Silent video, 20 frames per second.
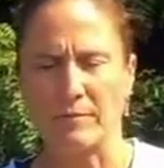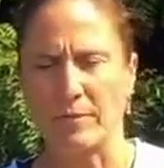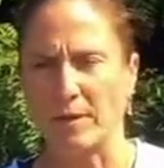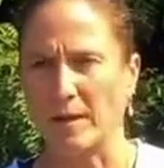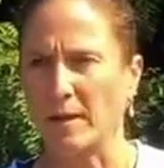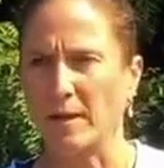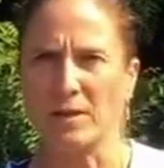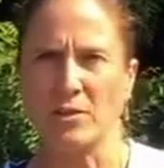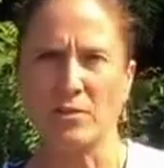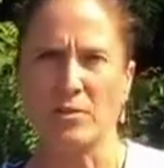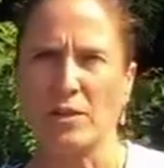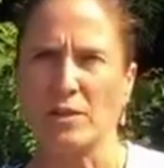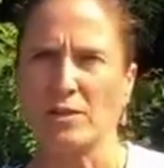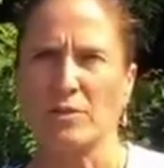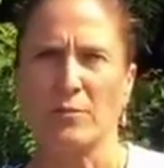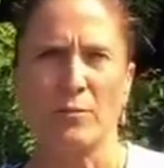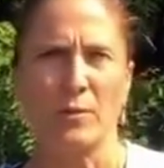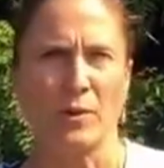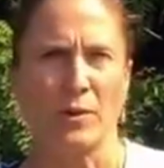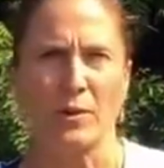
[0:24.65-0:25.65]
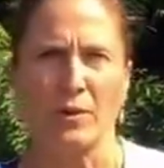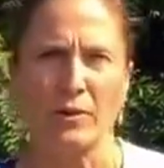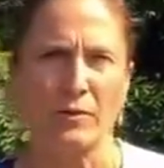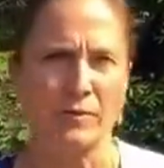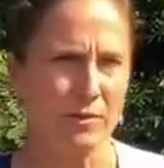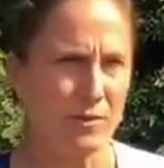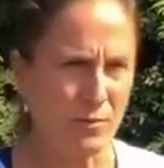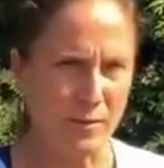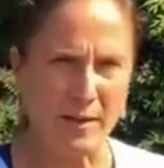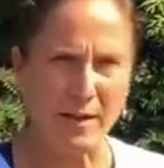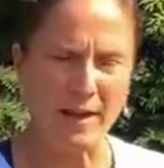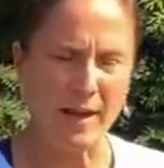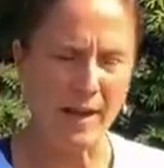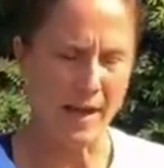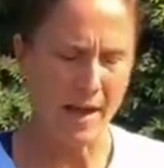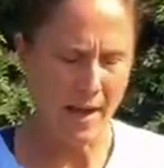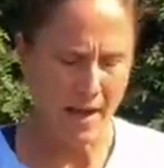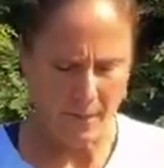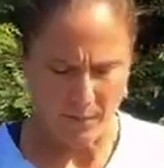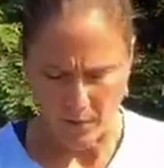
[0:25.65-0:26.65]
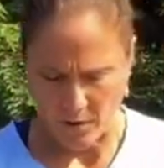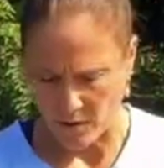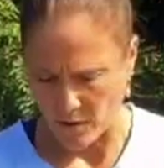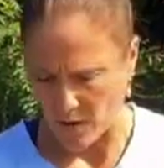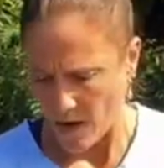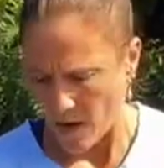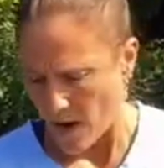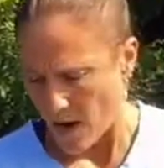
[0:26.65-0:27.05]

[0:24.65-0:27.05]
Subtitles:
a construction worker swinging a hammer.